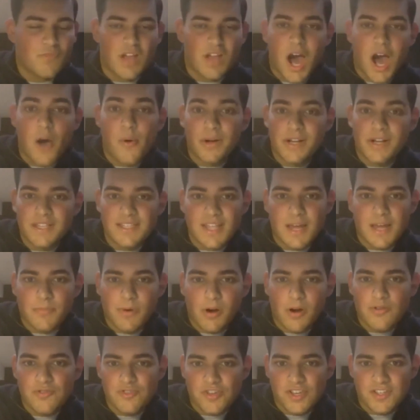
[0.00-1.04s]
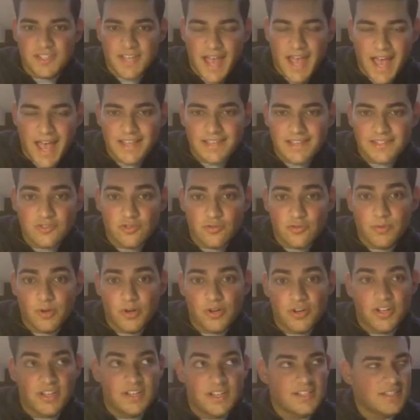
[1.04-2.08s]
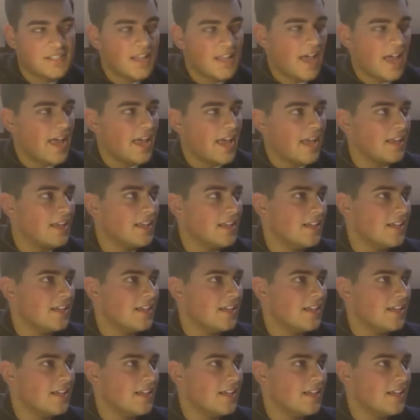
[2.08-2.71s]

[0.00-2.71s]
I went into that process as, to be honest, I